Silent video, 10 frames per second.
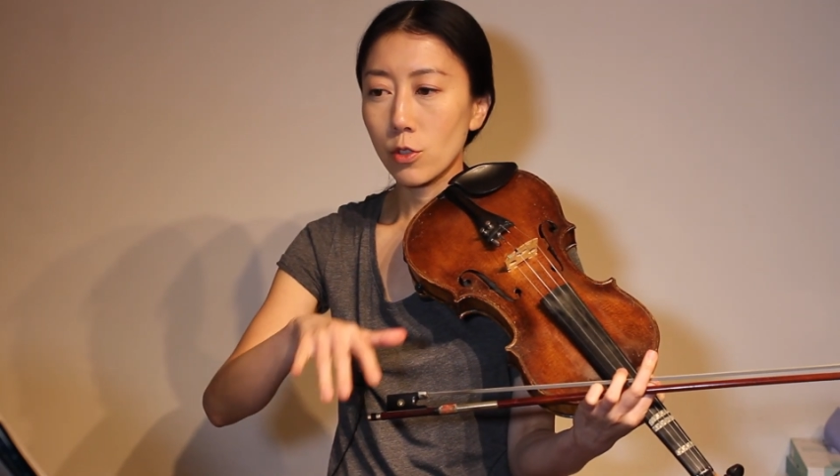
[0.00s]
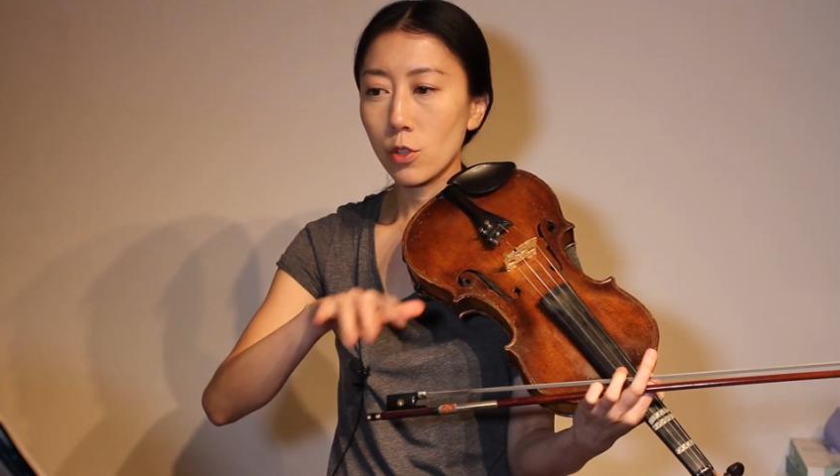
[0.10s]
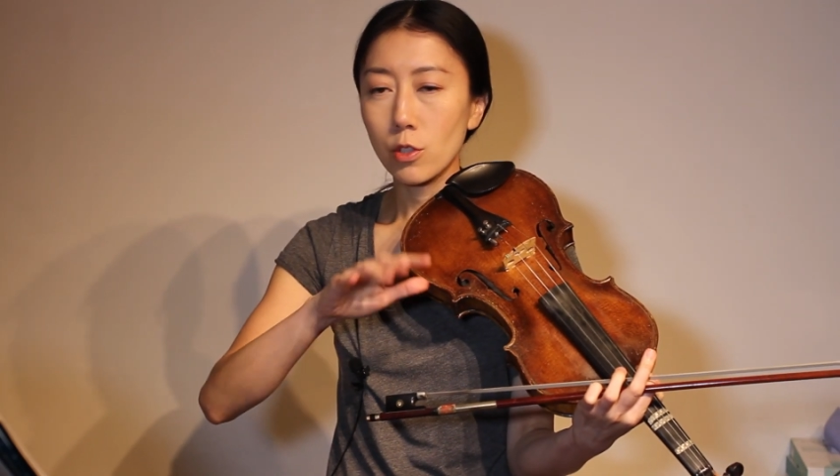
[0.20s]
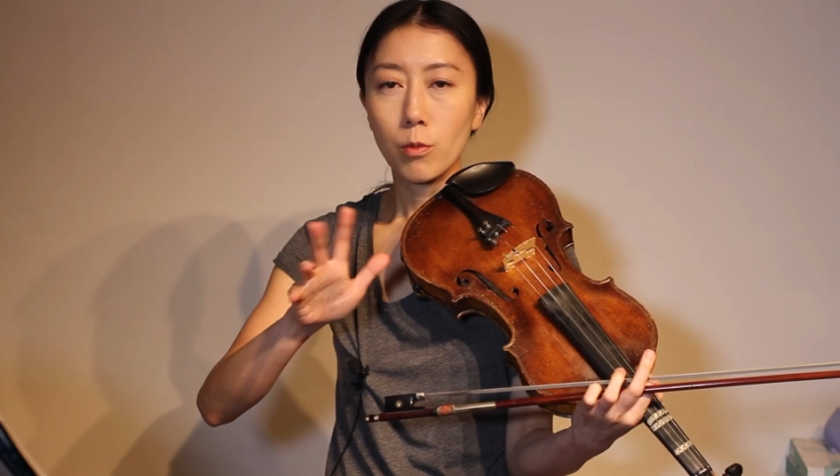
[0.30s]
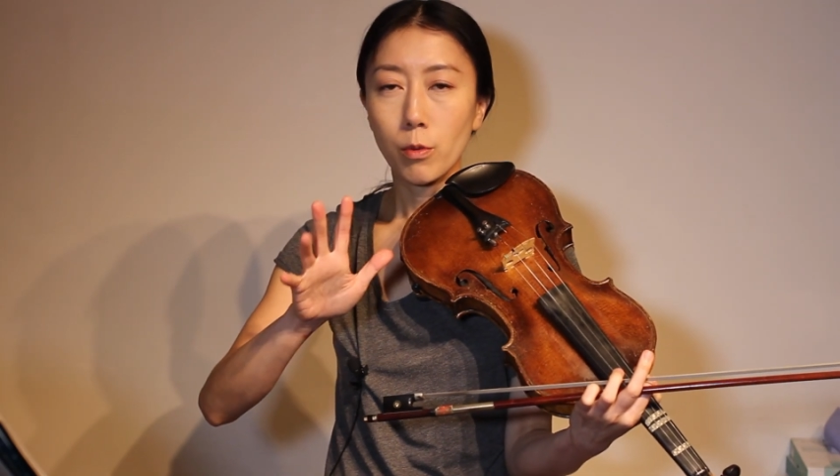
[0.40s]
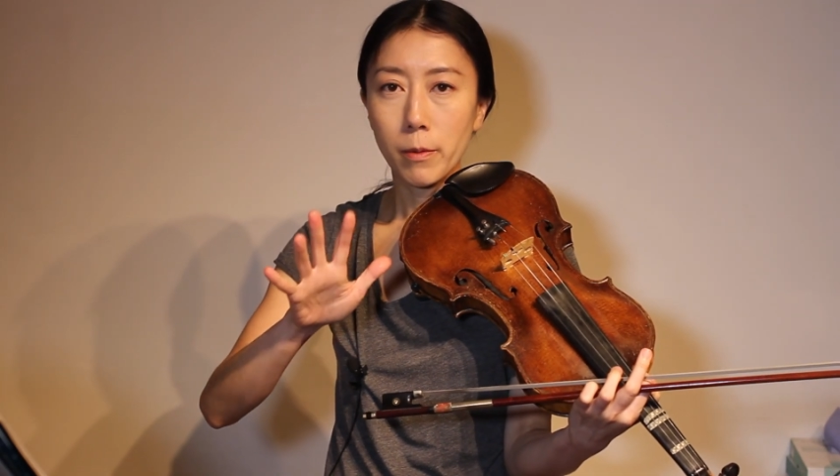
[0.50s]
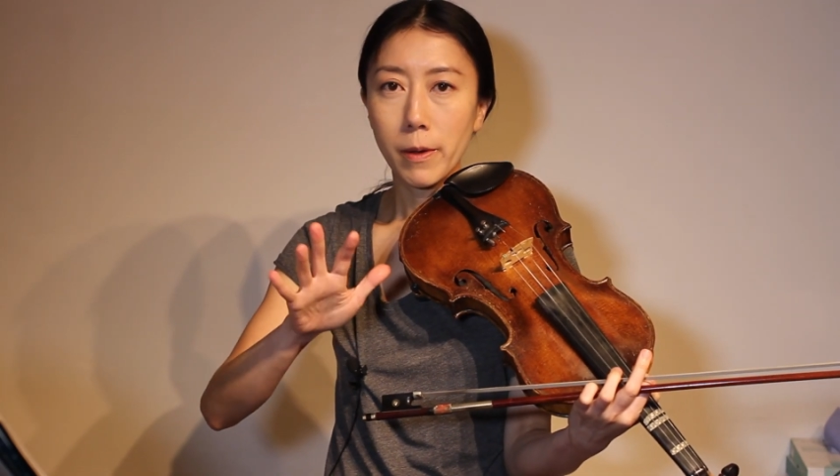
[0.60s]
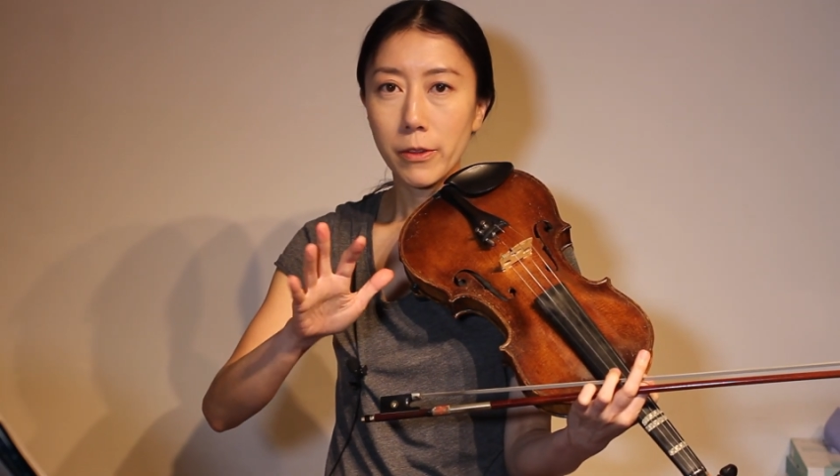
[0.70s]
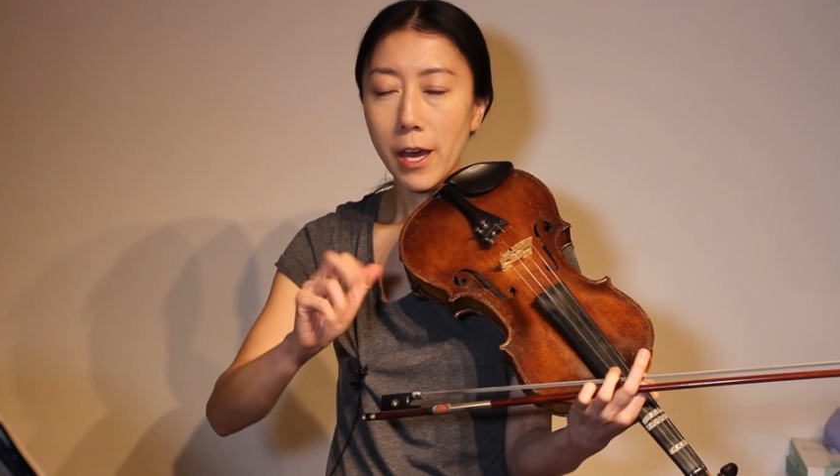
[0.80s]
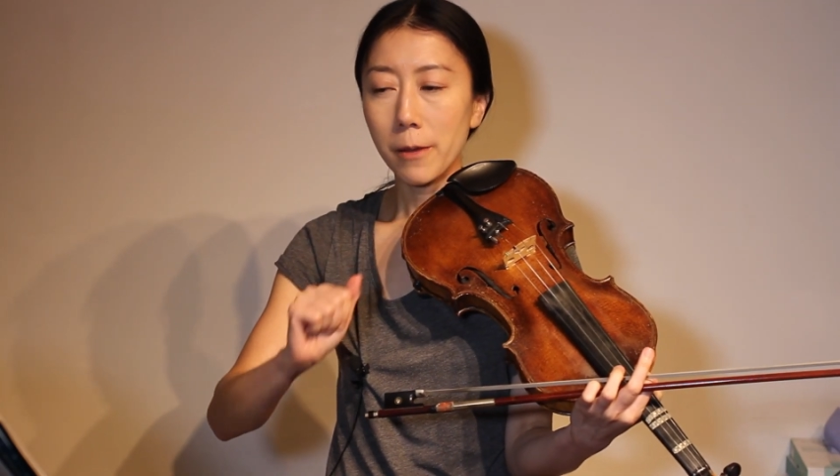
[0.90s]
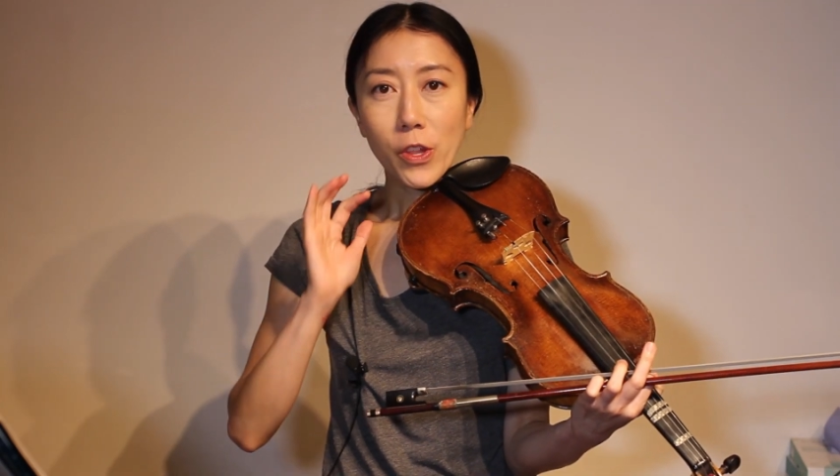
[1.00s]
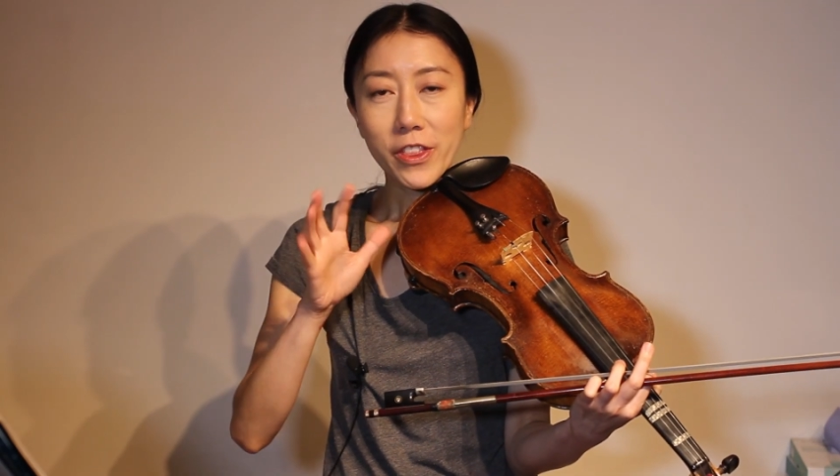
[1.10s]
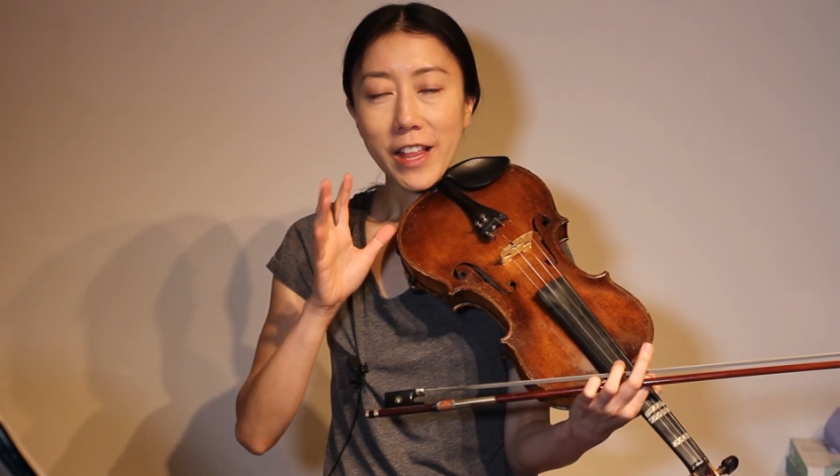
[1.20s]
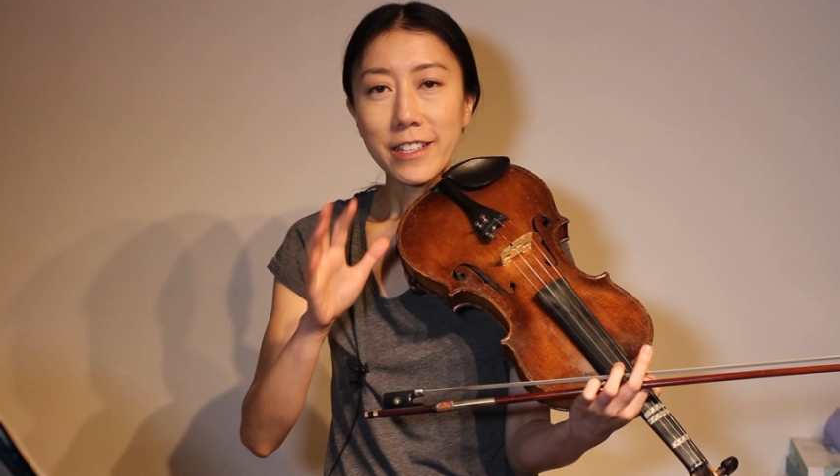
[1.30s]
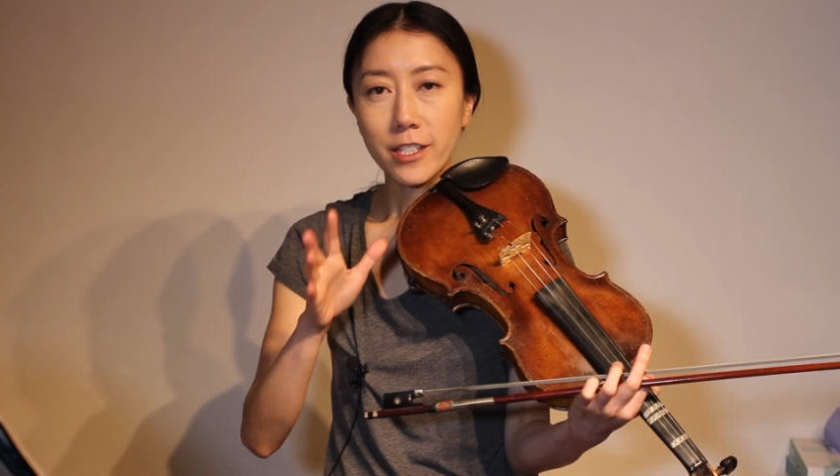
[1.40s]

Don't worry about that. What that's